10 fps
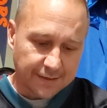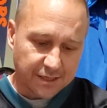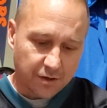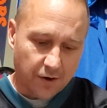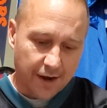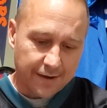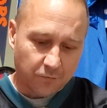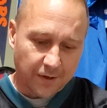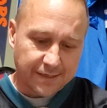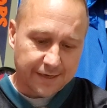So I,
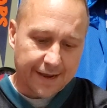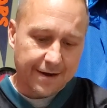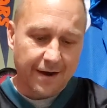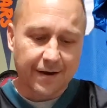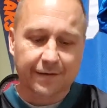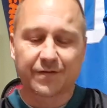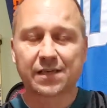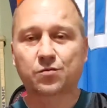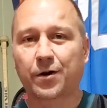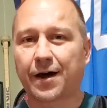once again, I like
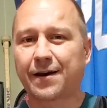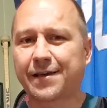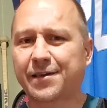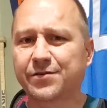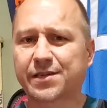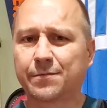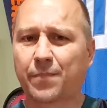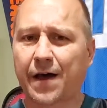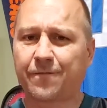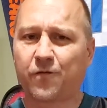this one. I like Houston
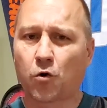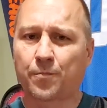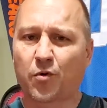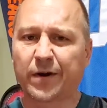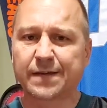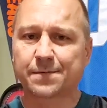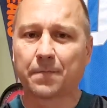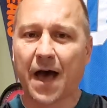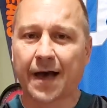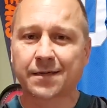by 4 points
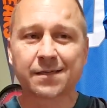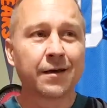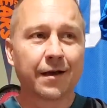max.